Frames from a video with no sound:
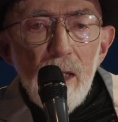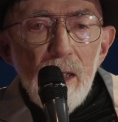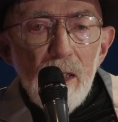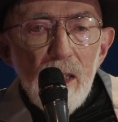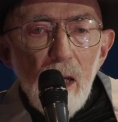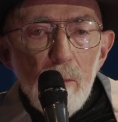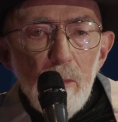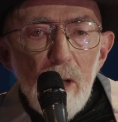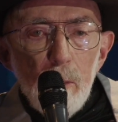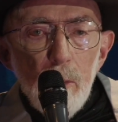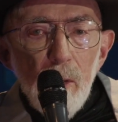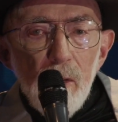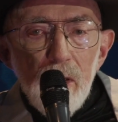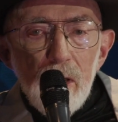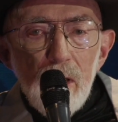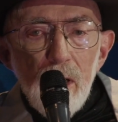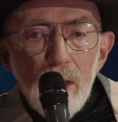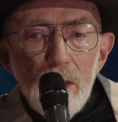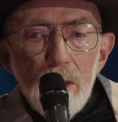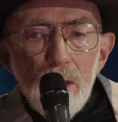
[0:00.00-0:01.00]
come up with a
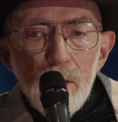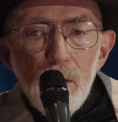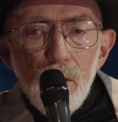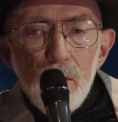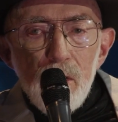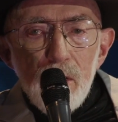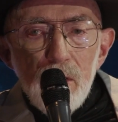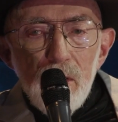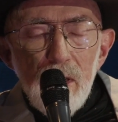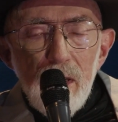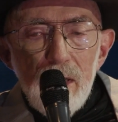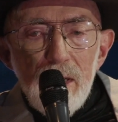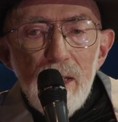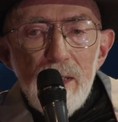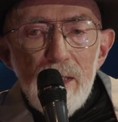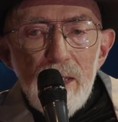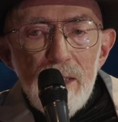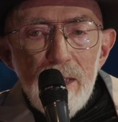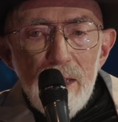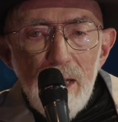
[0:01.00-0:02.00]
conclusion that,
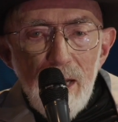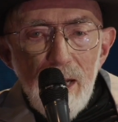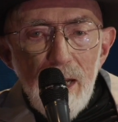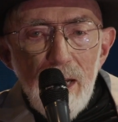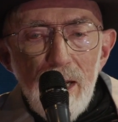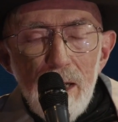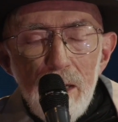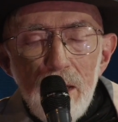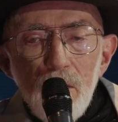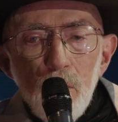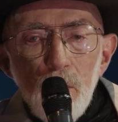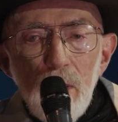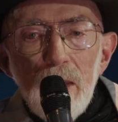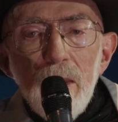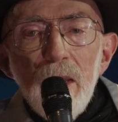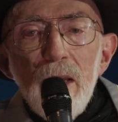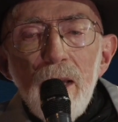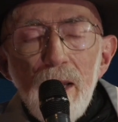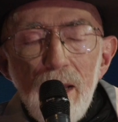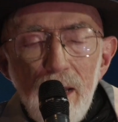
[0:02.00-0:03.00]
well,
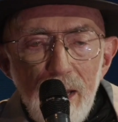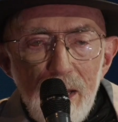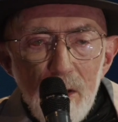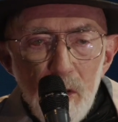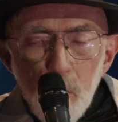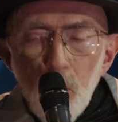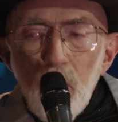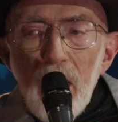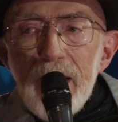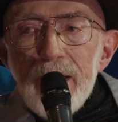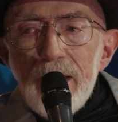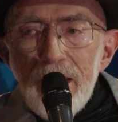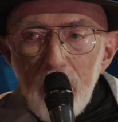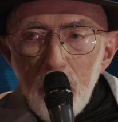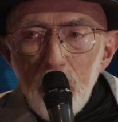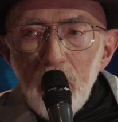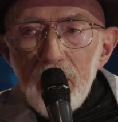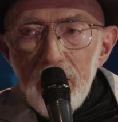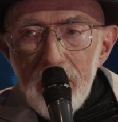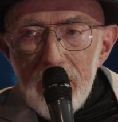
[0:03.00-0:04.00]
it's widely
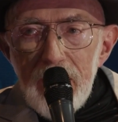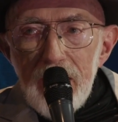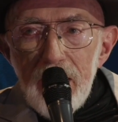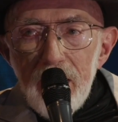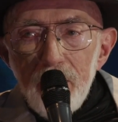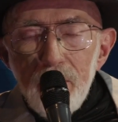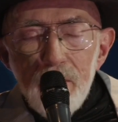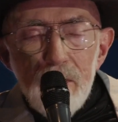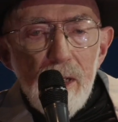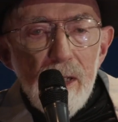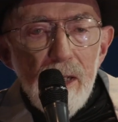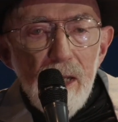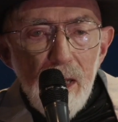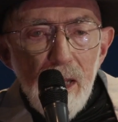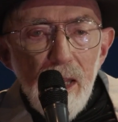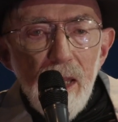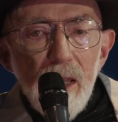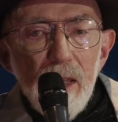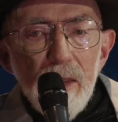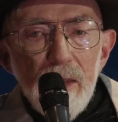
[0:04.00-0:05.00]
believed
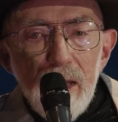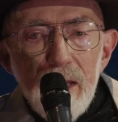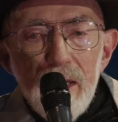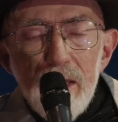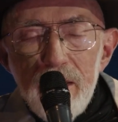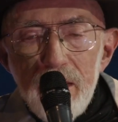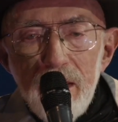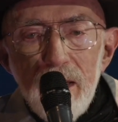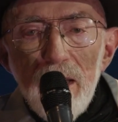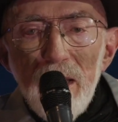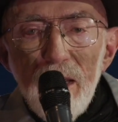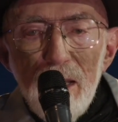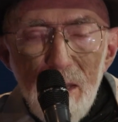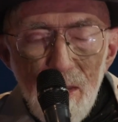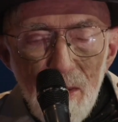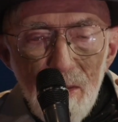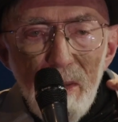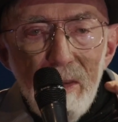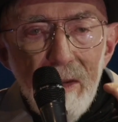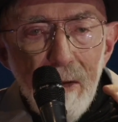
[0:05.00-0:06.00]
that
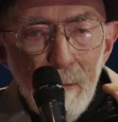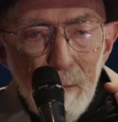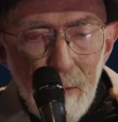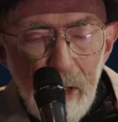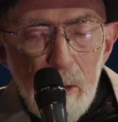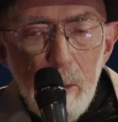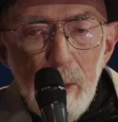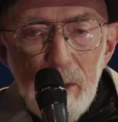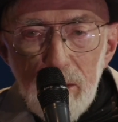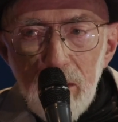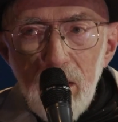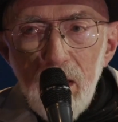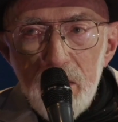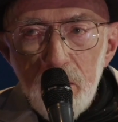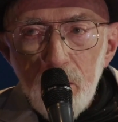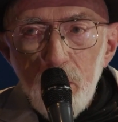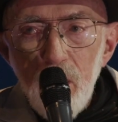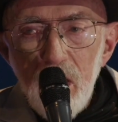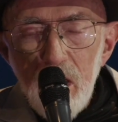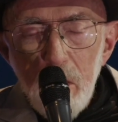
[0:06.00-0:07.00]
the fundamental laws
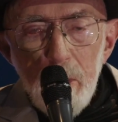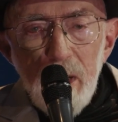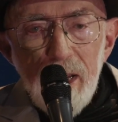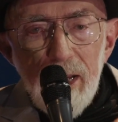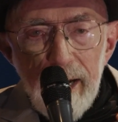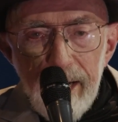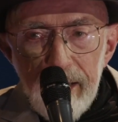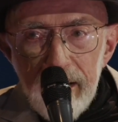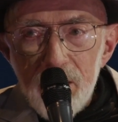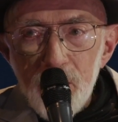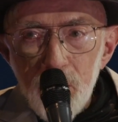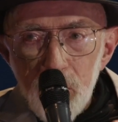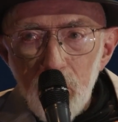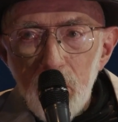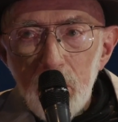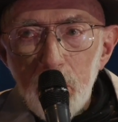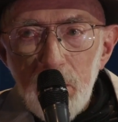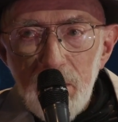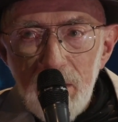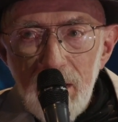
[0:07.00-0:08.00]
of quantum mechanics do
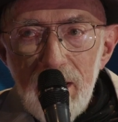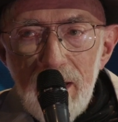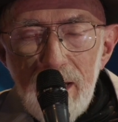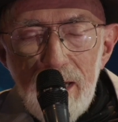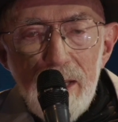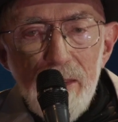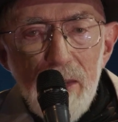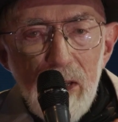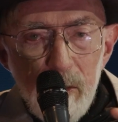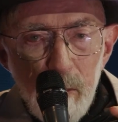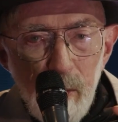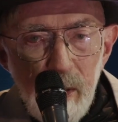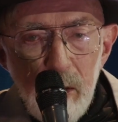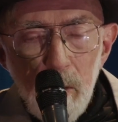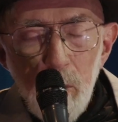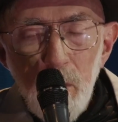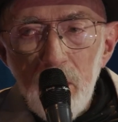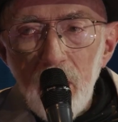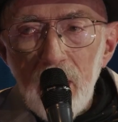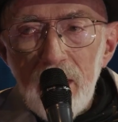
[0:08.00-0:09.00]
apply, and then when
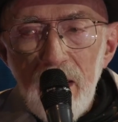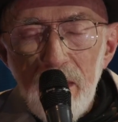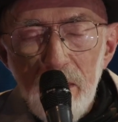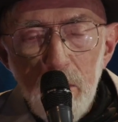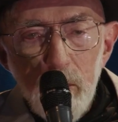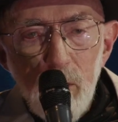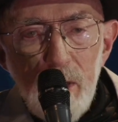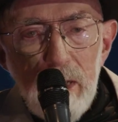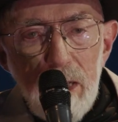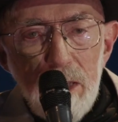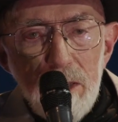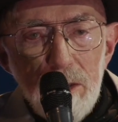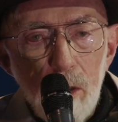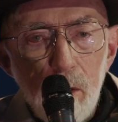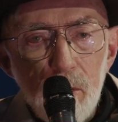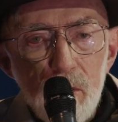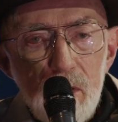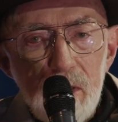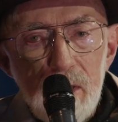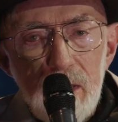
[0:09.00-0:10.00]
you look at them really
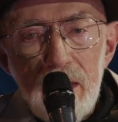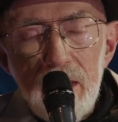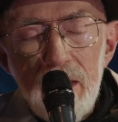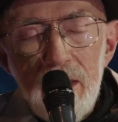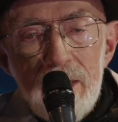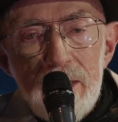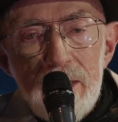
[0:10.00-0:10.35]
closely,